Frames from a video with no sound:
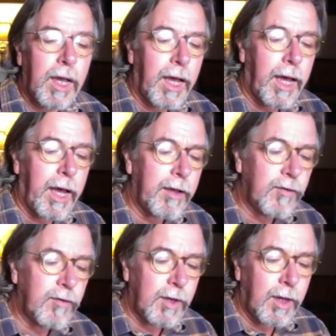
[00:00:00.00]

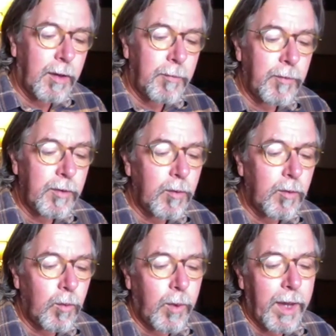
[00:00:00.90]
As
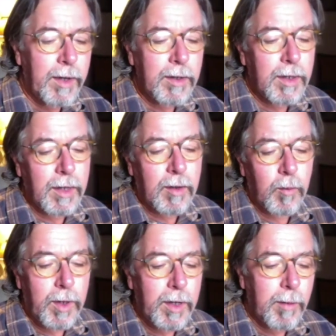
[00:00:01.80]
when
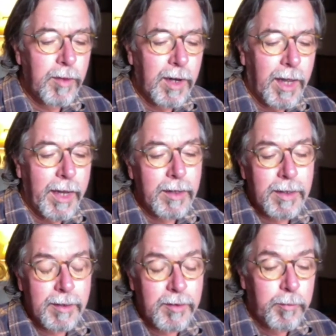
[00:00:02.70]
William the Lion,
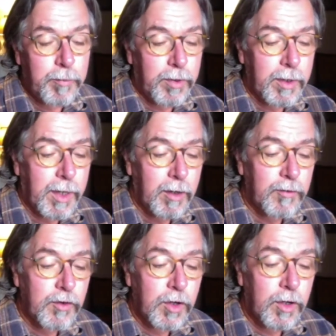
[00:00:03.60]
at that point King of
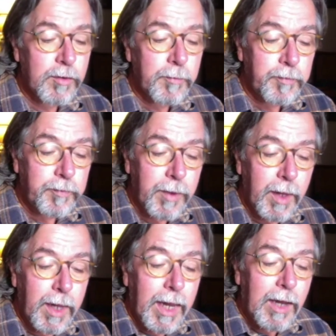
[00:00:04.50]
Scots,
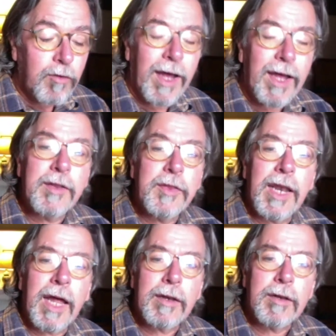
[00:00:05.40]
granted the
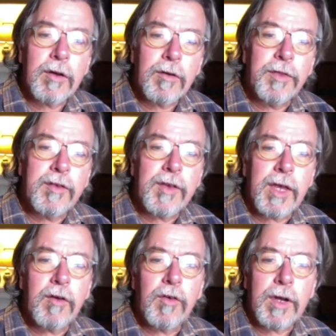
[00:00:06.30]
land of this
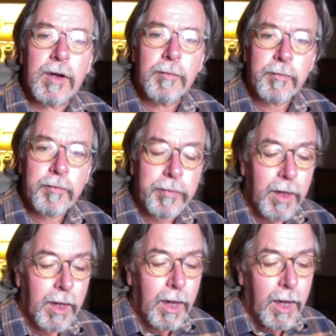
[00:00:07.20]
area
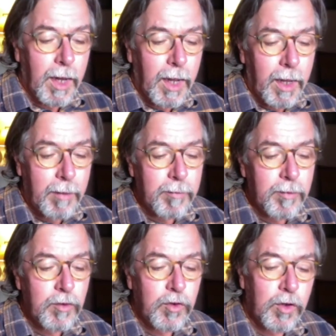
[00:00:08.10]

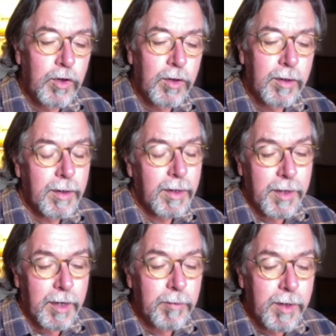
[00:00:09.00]
to, at
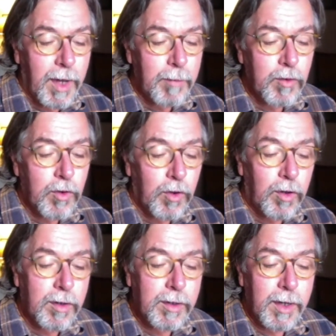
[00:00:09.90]
that time called